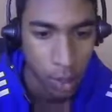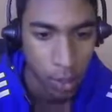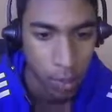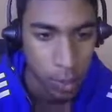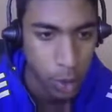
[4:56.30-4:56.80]

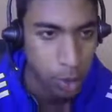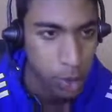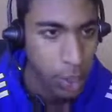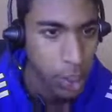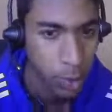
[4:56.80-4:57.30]
So I don't
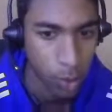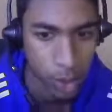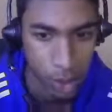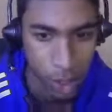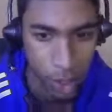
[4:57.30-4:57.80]
see this one
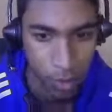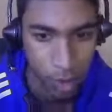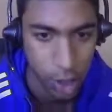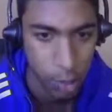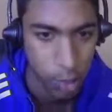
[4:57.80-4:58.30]
straight off the
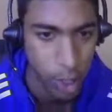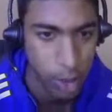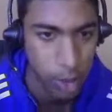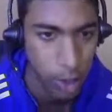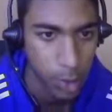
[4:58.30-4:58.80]
top of my
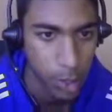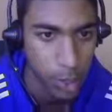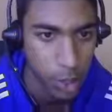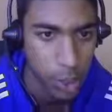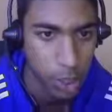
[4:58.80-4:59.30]
head. So let me
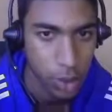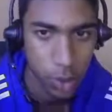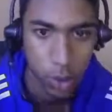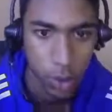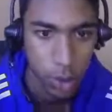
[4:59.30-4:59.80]
try to
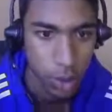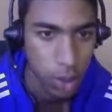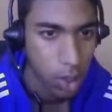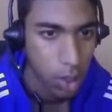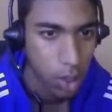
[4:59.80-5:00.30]

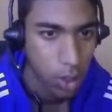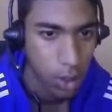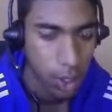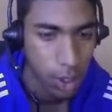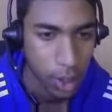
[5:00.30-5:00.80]

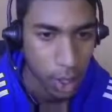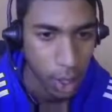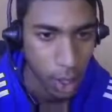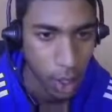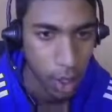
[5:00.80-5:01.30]
think.
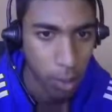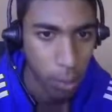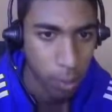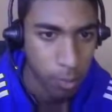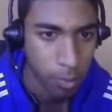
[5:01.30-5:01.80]
The
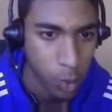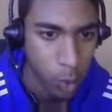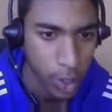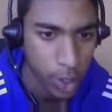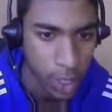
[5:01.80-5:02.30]

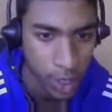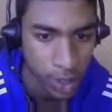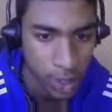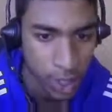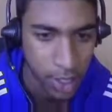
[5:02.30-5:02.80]
queen takes,
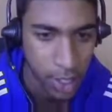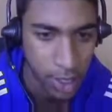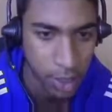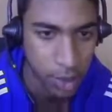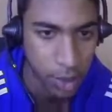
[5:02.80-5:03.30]
then I take
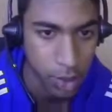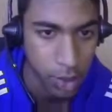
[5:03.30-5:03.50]
this.